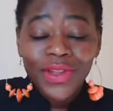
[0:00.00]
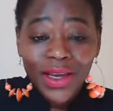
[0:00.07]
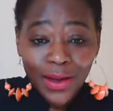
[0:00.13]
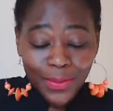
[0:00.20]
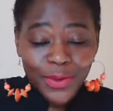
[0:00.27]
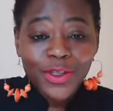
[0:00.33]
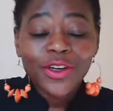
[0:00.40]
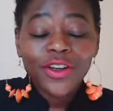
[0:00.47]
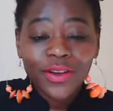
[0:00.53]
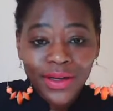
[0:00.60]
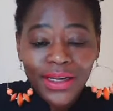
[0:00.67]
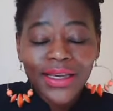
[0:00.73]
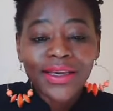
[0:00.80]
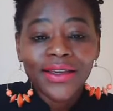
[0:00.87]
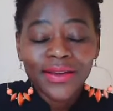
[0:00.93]

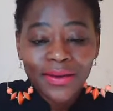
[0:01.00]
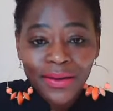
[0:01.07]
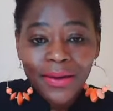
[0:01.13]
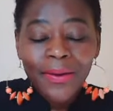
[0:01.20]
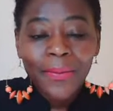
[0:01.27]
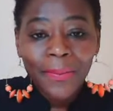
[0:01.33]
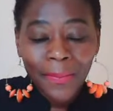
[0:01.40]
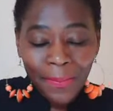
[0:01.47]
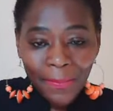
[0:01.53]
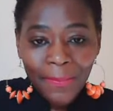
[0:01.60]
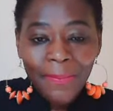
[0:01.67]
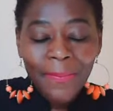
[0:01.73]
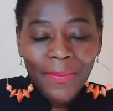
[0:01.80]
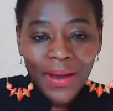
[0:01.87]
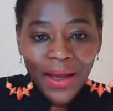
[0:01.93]
absolutely.
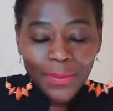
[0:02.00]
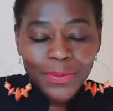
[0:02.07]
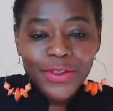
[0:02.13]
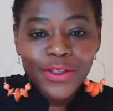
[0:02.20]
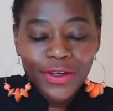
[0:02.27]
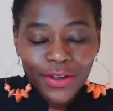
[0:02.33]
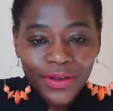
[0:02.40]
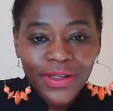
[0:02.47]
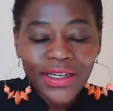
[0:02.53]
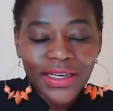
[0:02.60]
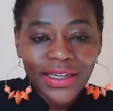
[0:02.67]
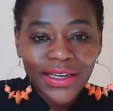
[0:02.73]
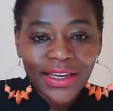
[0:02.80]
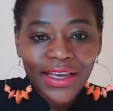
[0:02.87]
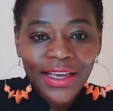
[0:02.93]

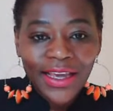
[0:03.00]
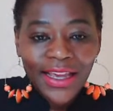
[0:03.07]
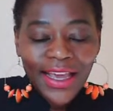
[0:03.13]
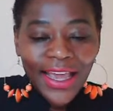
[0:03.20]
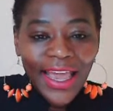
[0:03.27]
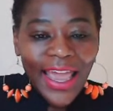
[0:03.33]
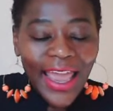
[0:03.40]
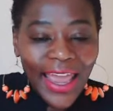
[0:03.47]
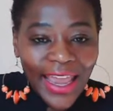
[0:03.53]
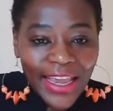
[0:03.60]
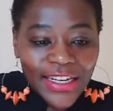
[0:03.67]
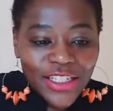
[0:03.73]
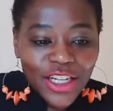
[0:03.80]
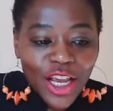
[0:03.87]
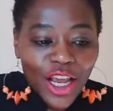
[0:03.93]
Absolutely.
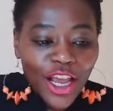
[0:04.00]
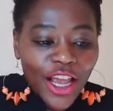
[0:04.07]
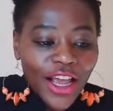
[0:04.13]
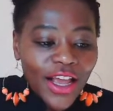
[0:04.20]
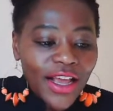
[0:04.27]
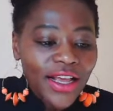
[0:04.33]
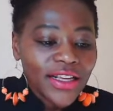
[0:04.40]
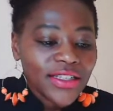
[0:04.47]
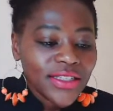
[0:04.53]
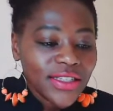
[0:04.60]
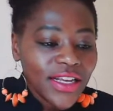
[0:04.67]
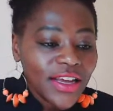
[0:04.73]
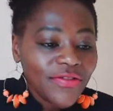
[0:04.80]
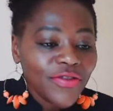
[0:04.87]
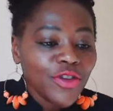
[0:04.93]
And
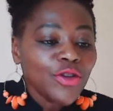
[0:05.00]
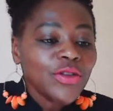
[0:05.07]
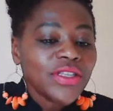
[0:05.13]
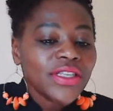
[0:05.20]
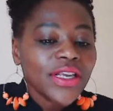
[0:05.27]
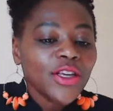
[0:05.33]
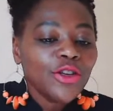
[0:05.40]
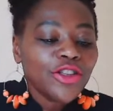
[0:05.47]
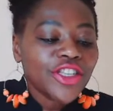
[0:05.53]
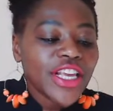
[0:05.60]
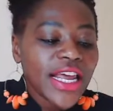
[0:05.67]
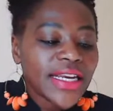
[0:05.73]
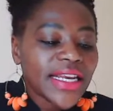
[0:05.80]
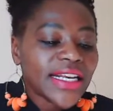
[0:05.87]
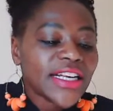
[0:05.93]
Steve, you
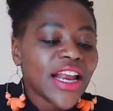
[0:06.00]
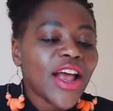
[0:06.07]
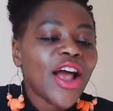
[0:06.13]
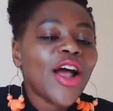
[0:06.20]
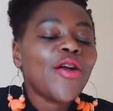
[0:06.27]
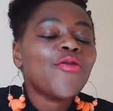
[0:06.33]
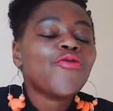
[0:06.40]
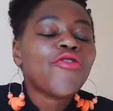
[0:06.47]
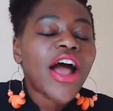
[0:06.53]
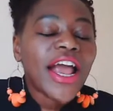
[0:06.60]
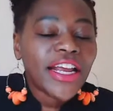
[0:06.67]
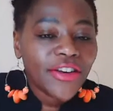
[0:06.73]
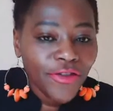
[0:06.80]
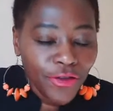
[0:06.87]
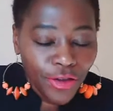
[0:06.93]
said it
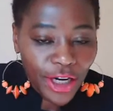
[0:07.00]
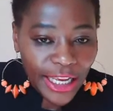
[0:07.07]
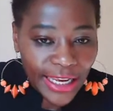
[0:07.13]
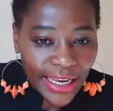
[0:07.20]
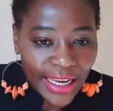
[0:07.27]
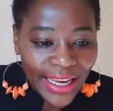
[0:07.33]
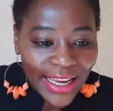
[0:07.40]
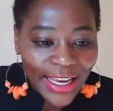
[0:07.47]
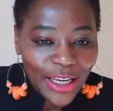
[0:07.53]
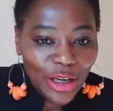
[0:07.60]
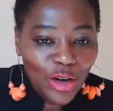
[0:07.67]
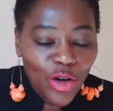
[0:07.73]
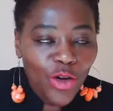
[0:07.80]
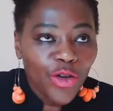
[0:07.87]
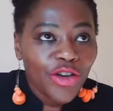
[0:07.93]
rightfully,
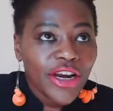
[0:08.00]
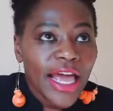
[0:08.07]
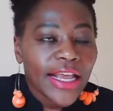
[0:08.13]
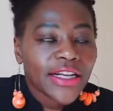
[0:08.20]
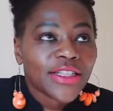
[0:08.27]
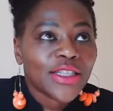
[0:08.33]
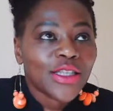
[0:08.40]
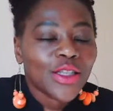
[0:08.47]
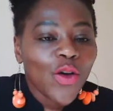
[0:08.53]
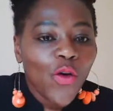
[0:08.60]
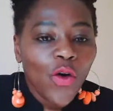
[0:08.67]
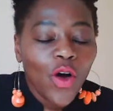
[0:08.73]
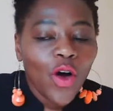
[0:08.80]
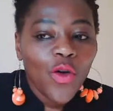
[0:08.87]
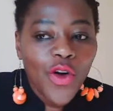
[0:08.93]
like
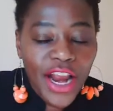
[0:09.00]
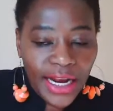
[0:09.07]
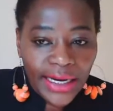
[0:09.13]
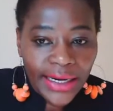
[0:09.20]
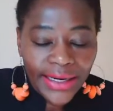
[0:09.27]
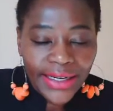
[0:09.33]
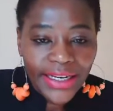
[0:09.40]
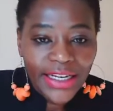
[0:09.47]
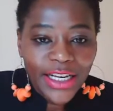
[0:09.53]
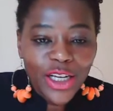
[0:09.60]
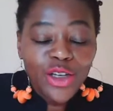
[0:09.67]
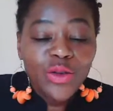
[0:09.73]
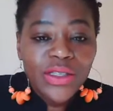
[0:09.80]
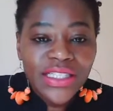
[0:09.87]
so correctly, you